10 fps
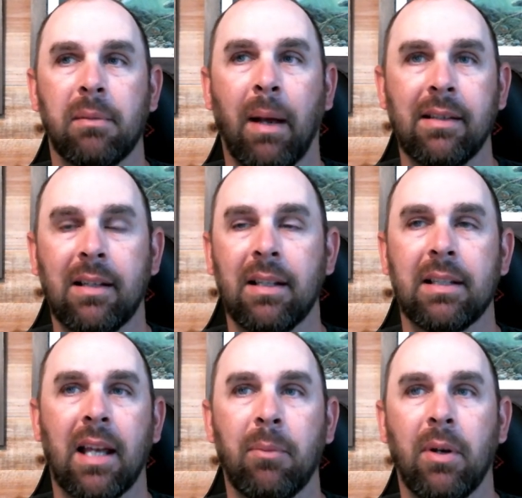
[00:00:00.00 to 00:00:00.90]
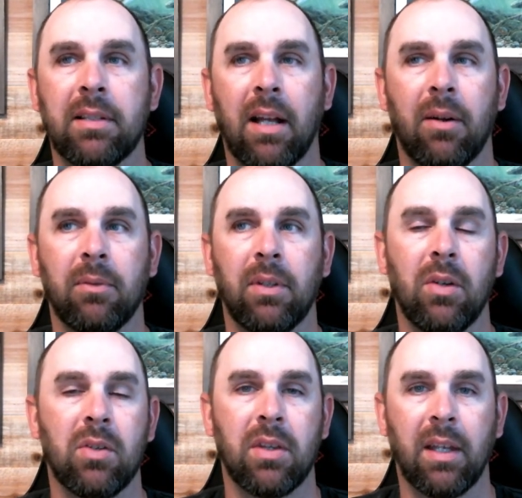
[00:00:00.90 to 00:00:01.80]
Basically, the same reason I don't
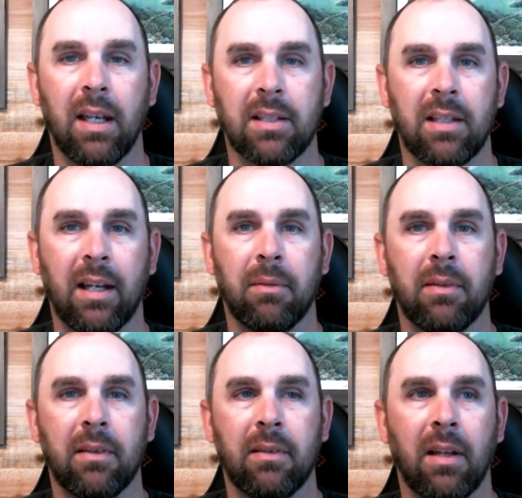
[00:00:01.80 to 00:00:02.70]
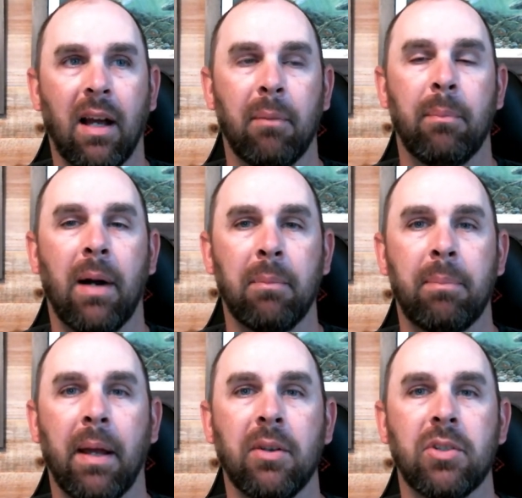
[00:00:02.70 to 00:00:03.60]
use this. Like uh, my
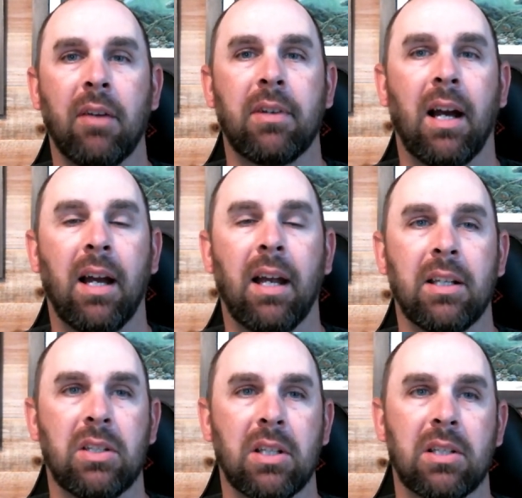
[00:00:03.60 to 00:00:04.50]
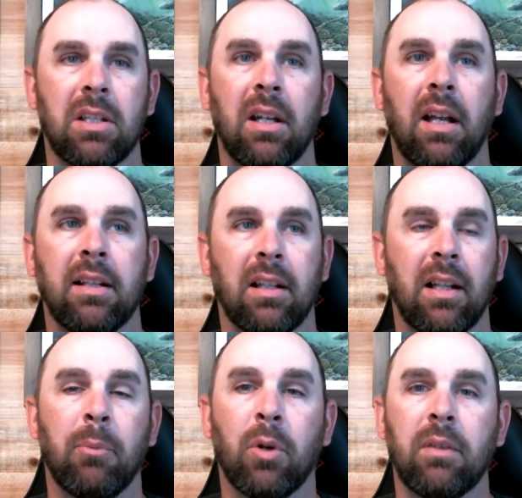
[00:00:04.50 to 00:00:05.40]
pedal drive kayak is just, it's a
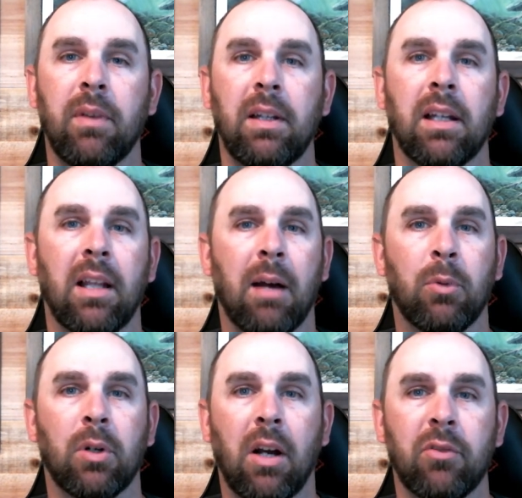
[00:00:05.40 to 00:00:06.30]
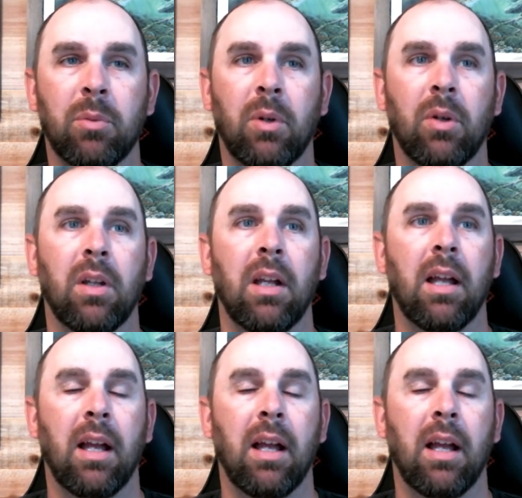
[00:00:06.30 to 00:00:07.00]
lot more convenient, a lot more comfortable.